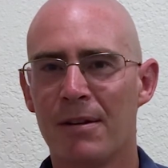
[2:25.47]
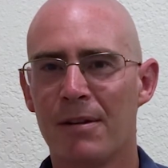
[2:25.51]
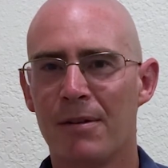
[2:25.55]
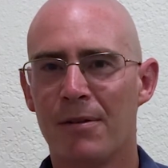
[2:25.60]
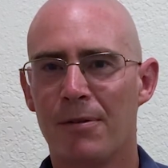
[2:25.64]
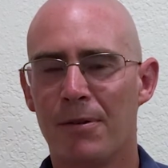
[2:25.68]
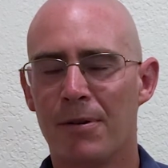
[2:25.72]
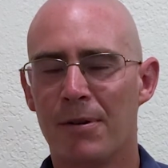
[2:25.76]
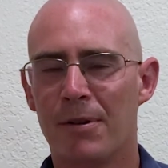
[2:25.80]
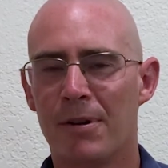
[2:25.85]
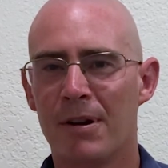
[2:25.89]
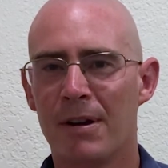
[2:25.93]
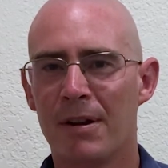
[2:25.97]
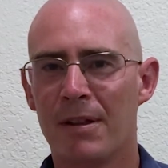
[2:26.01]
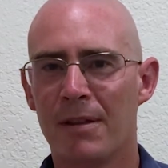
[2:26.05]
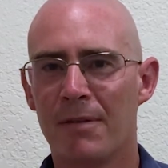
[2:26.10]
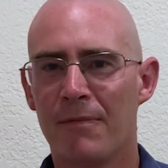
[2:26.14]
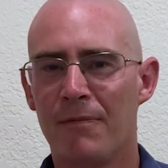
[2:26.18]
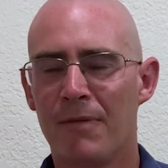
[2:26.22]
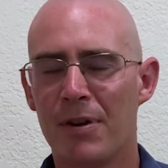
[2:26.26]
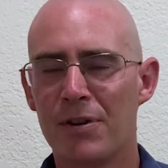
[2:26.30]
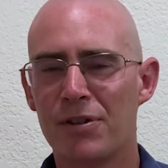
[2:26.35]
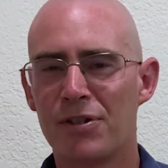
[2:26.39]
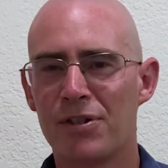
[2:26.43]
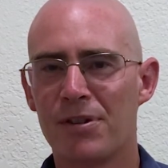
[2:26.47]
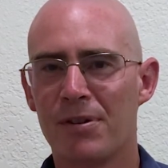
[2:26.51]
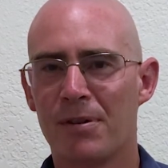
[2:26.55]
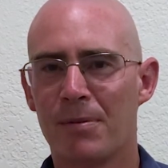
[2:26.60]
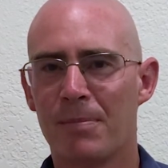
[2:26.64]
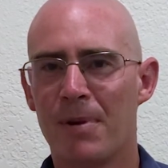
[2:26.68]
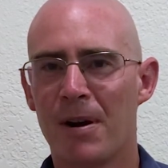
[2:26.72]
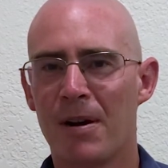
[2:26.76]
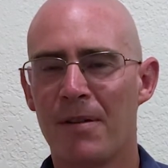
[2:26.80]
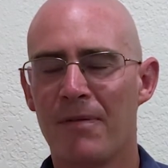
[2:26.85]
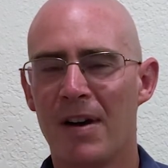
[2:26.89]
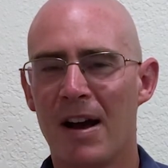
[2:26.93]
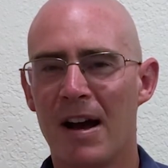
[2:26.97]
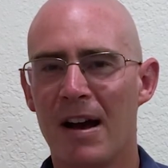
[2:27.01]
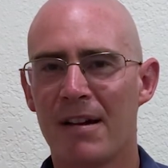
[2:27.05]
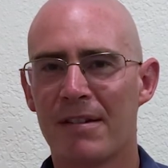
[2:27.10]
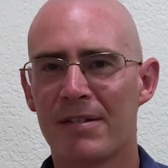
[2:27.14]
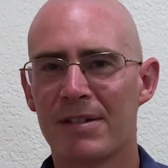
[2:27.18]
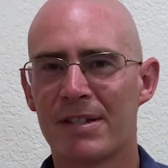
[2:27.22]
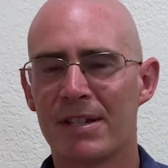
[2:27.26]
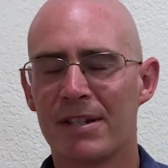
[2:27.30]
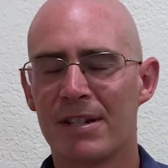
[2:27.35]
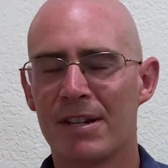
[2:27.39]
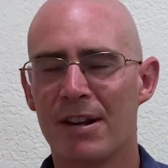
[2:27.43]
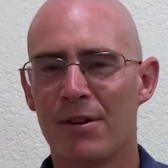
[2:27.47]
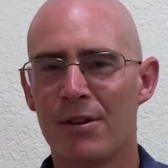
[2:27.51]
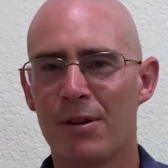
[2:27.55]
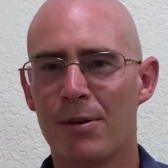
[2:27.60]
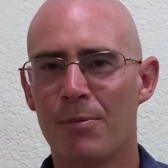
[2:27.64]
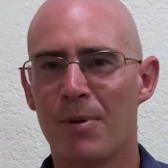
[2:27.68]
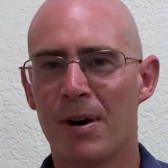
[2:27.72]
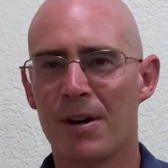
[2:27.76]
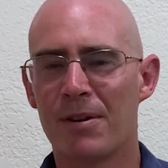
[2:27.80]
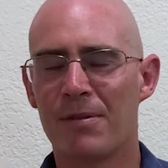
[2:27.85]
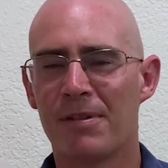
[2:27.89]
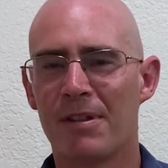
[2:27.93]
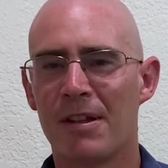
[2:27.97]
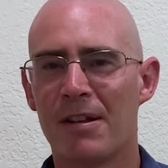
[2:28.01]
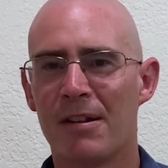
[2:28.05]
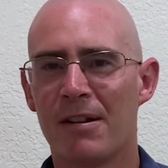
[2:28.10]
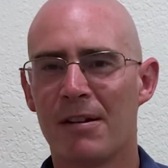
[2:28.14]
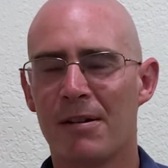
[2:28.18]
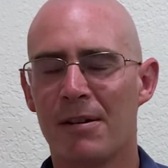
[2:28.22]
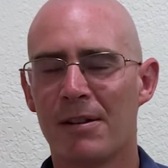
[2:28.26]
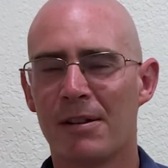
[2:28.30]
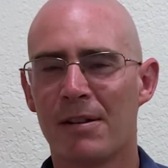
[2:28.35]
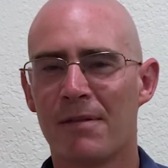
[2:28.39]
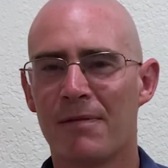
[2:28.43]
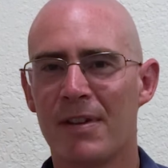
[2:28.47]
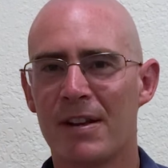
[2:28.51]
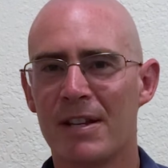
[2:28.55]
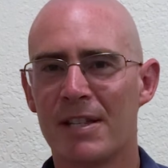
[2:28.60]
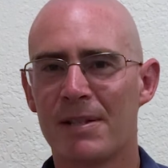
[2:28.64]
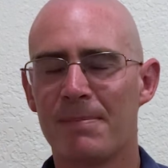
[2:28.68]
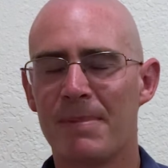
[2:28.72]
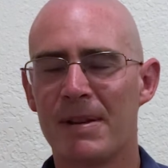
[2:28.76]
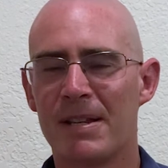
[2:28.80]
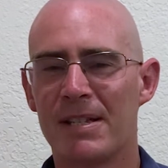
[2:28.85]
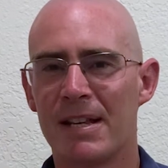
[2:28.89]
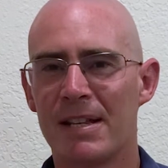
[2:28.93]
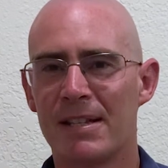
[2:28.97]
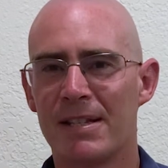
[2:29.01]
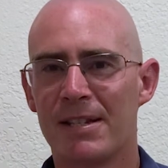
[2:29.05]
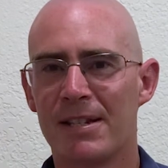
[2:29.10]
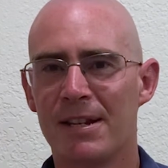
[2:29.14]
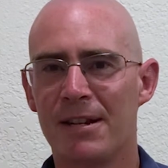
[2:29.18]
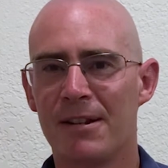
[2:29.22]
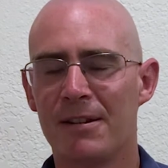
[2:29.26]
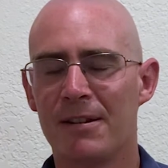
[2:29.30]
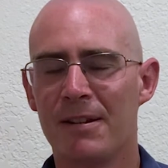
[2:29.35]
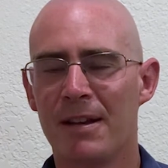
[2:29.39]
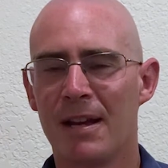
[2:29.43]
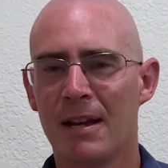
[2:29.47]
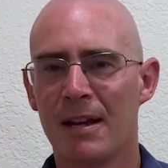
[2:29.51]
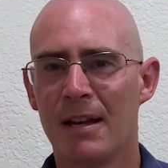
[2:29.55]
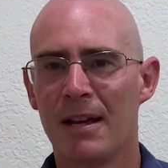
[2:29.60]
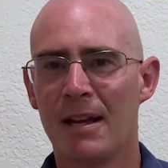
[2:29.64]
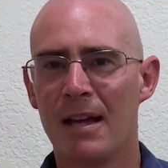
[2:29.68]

or the functional profiles that tell you what all of those species do,